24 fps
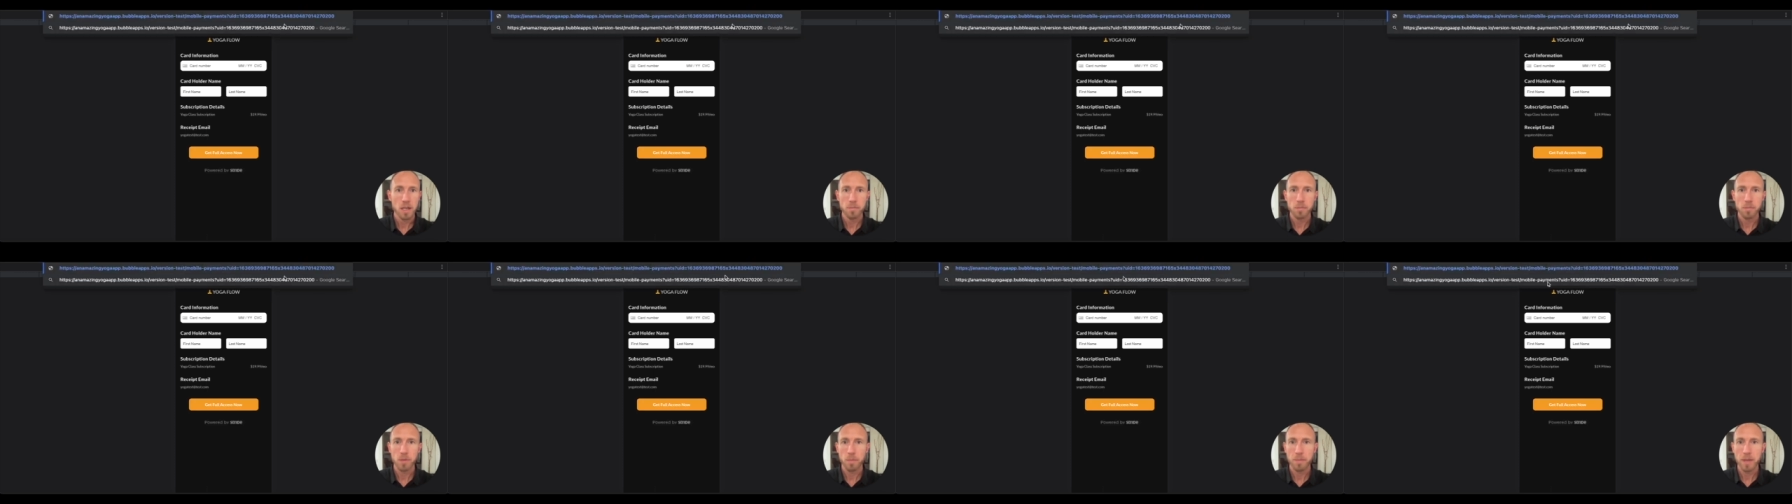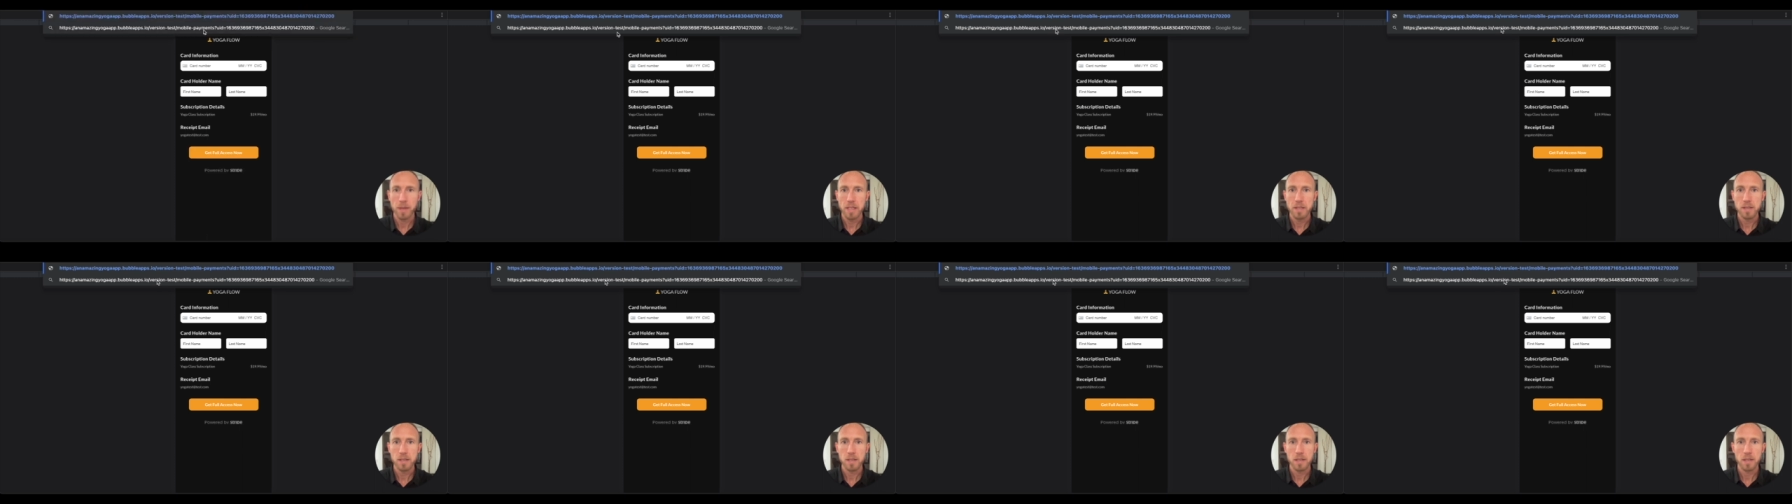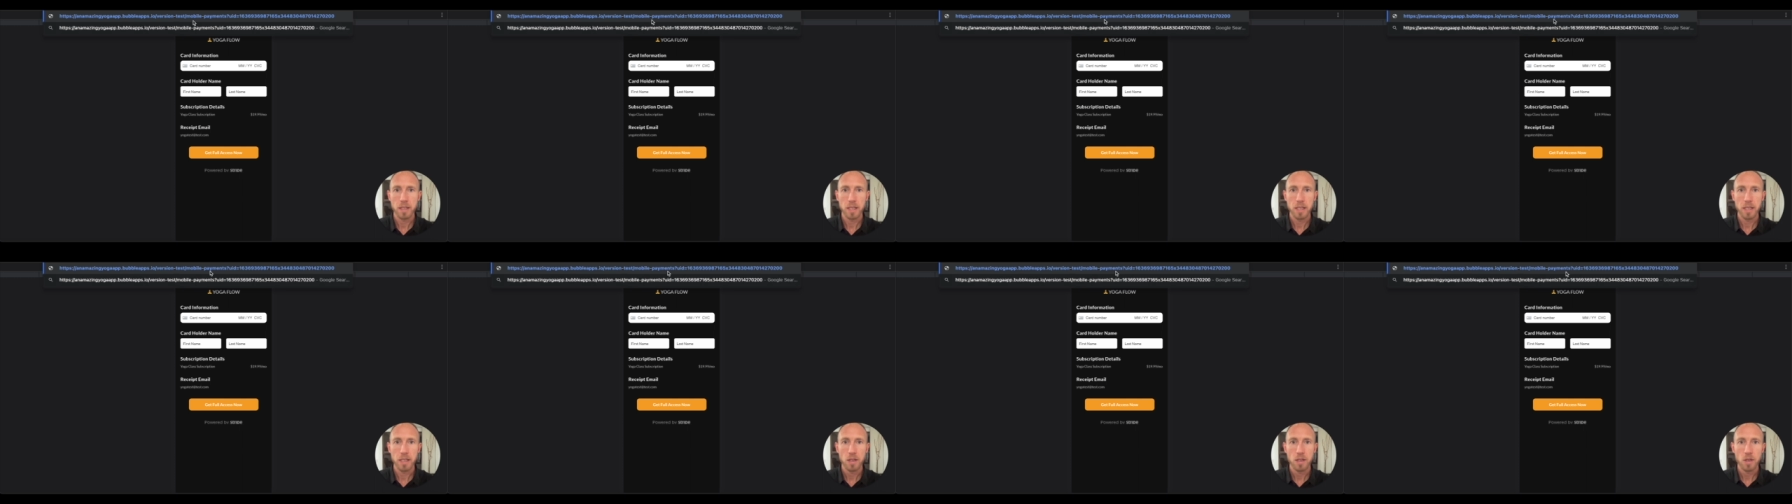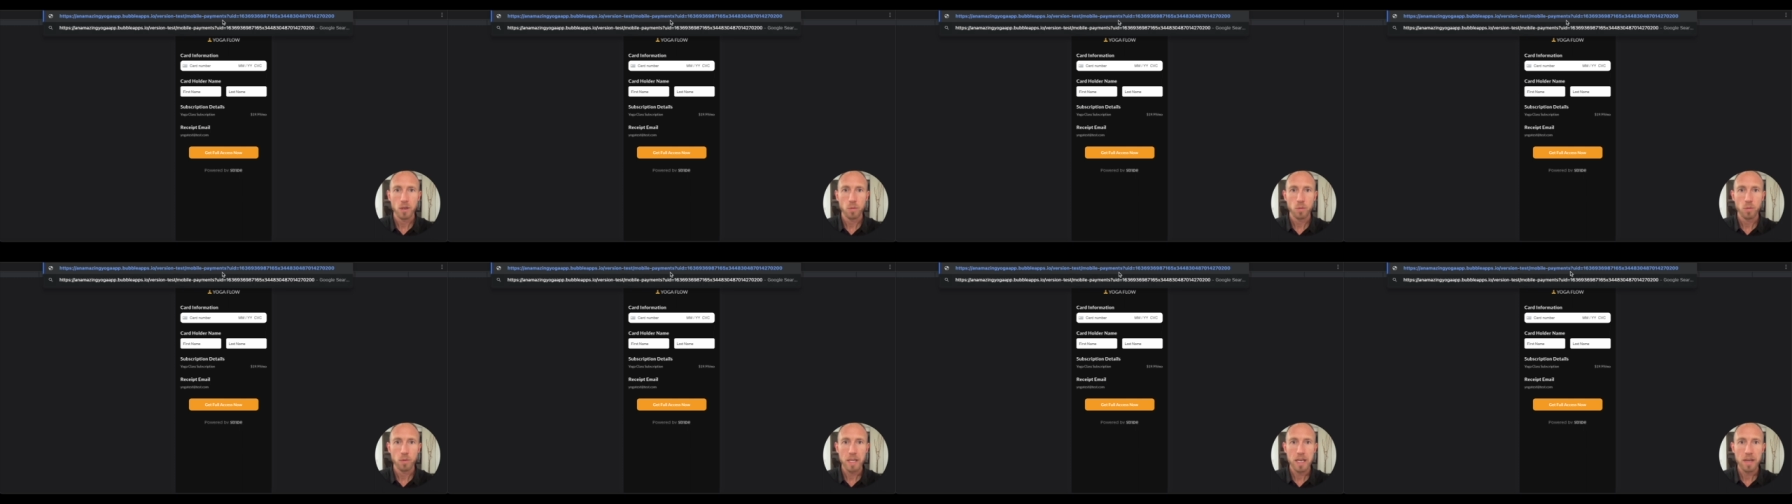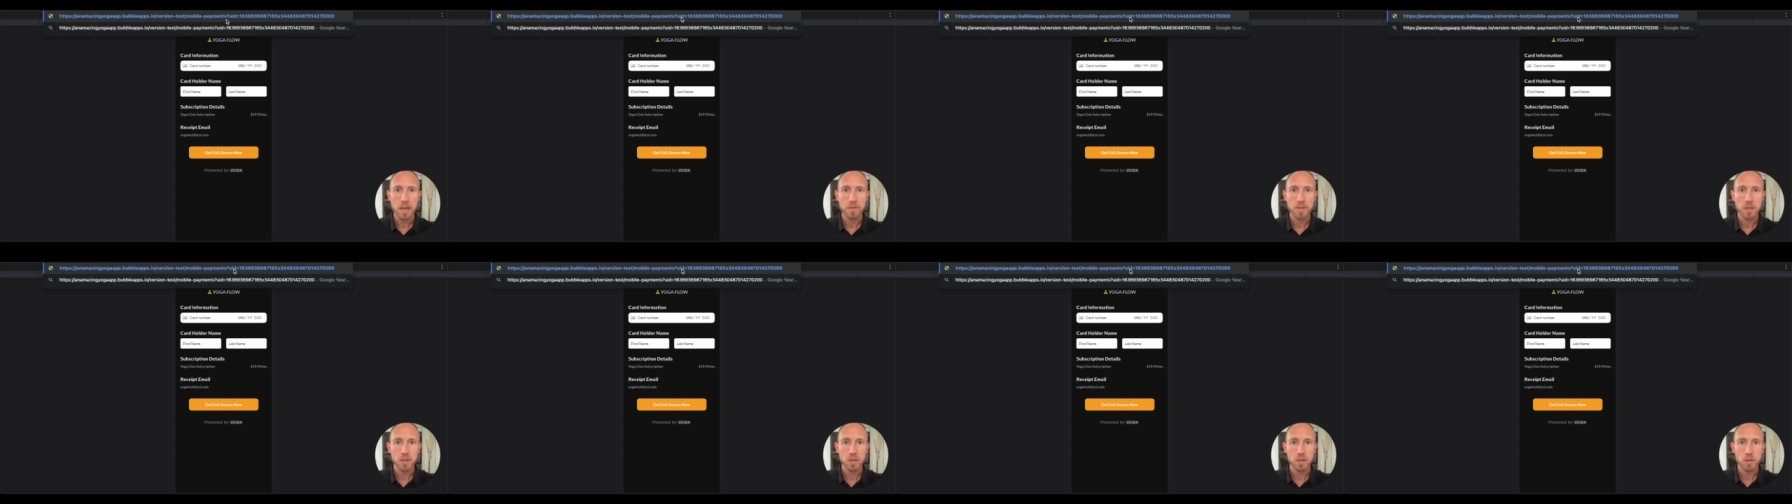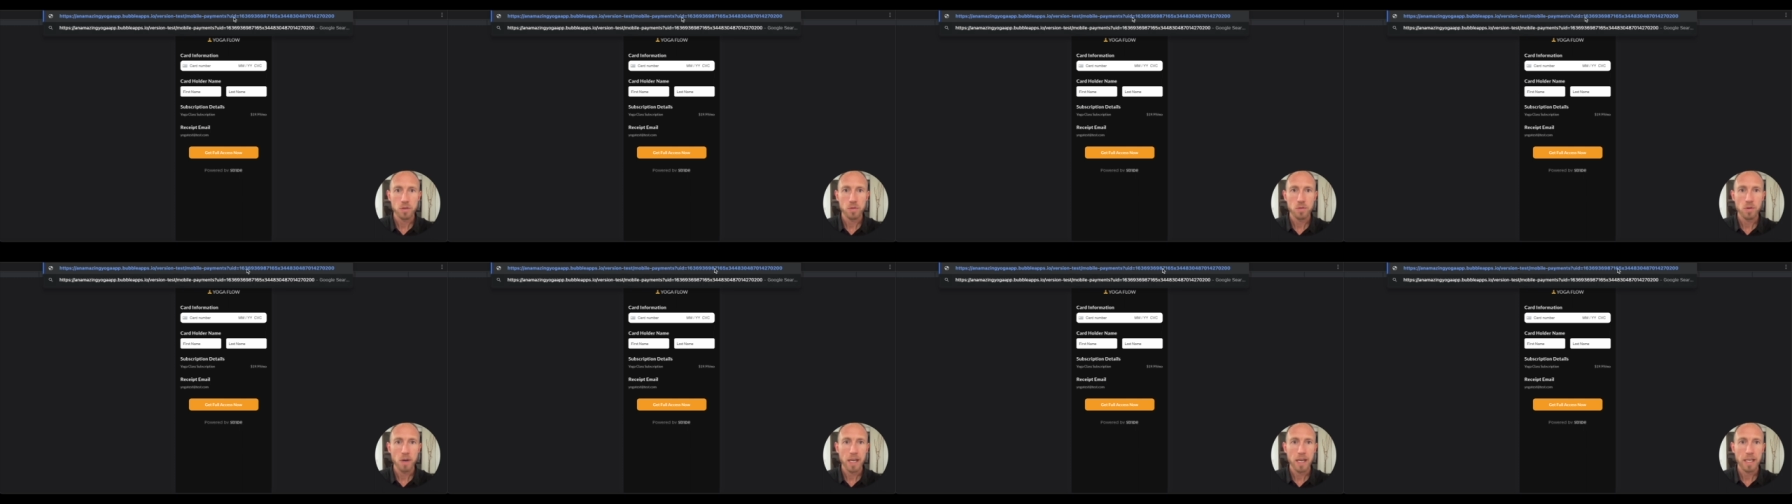but basically we have this
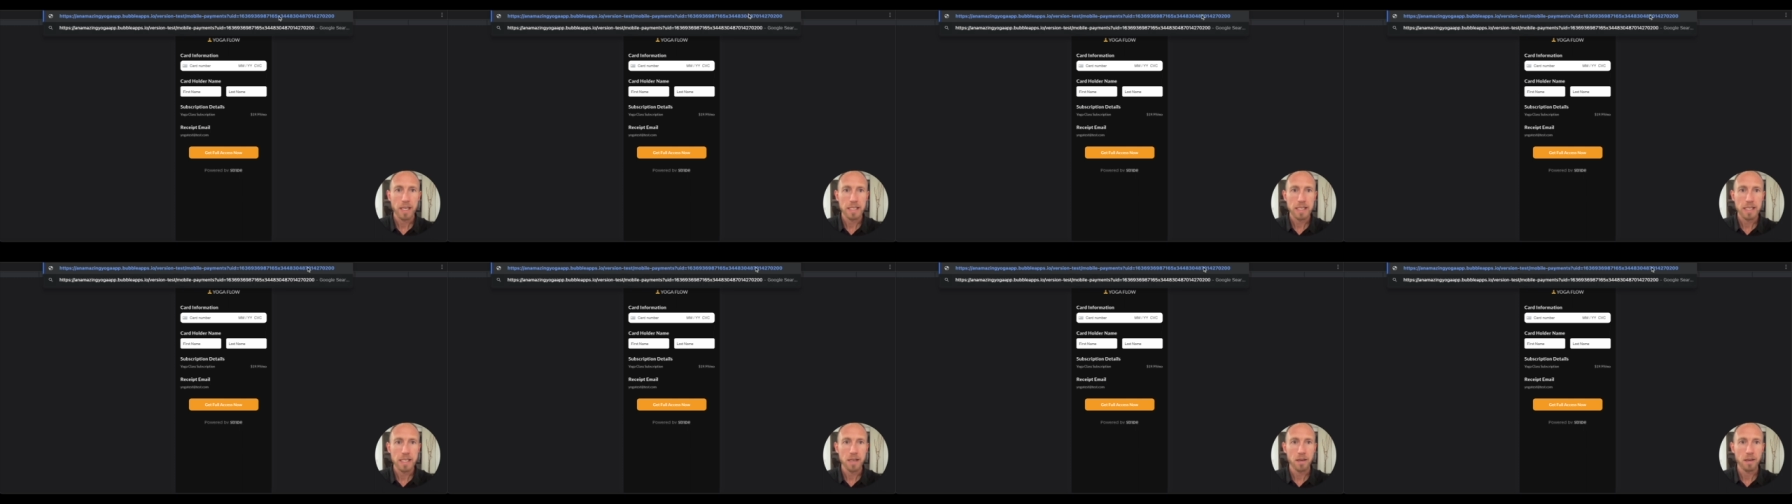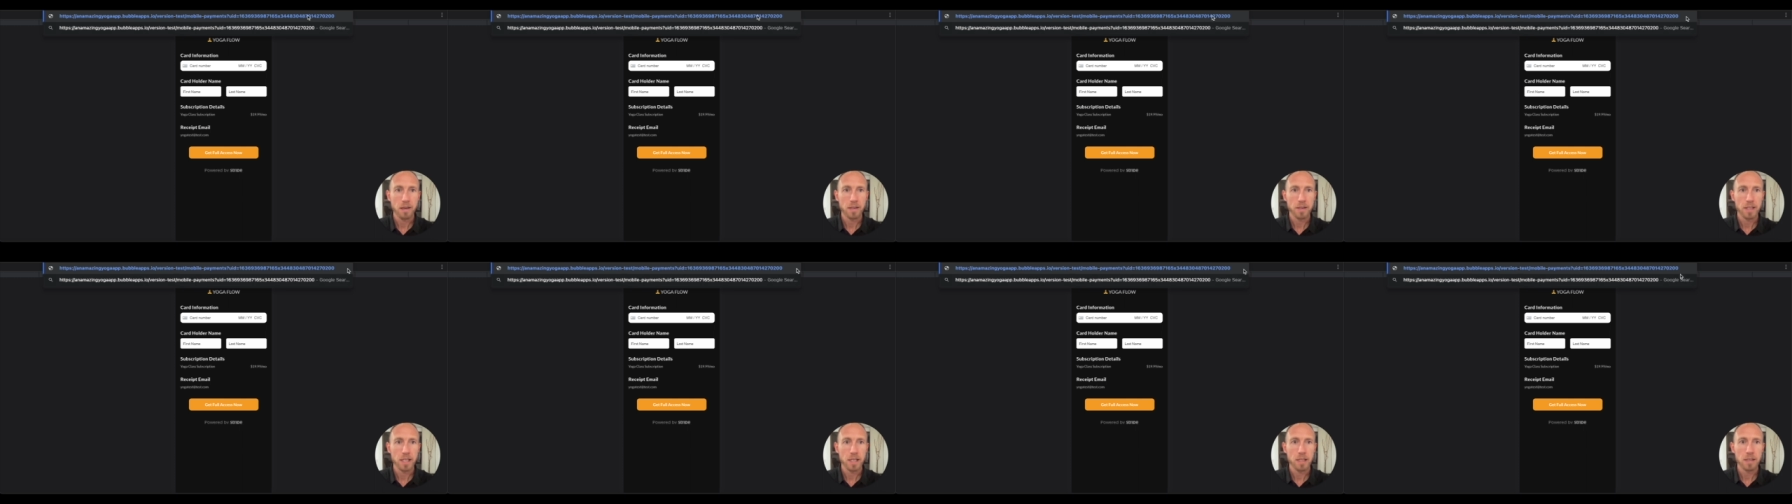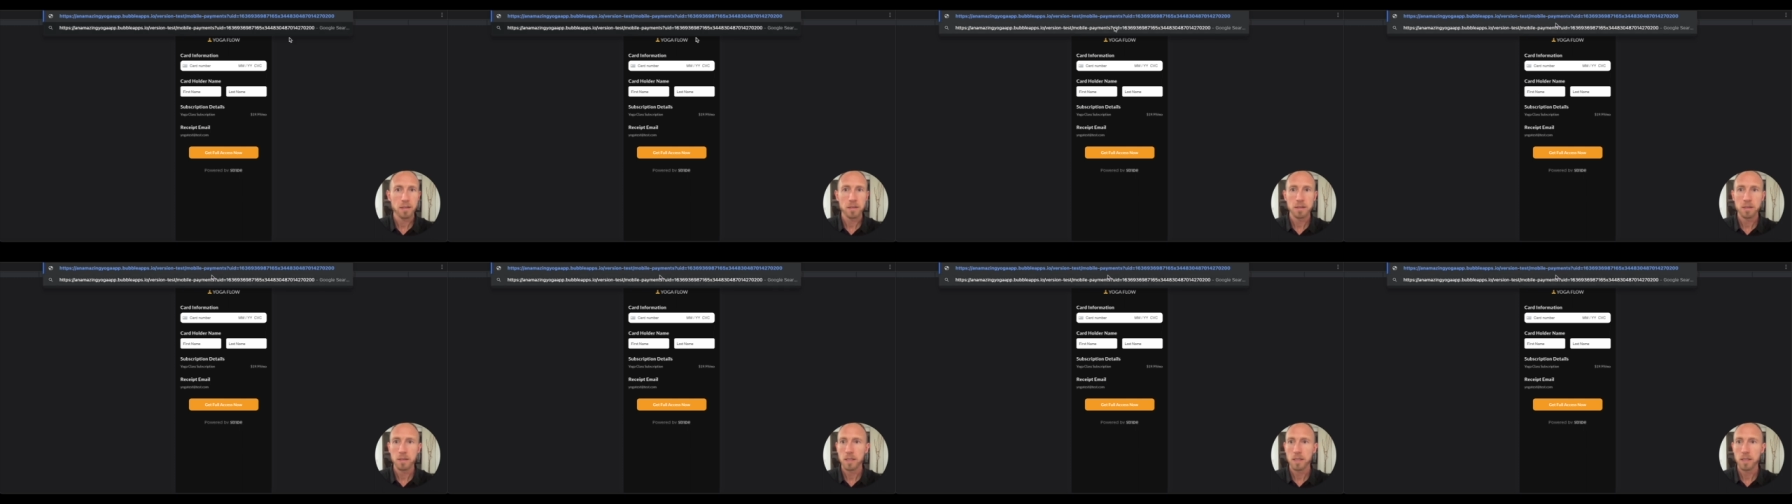UID on there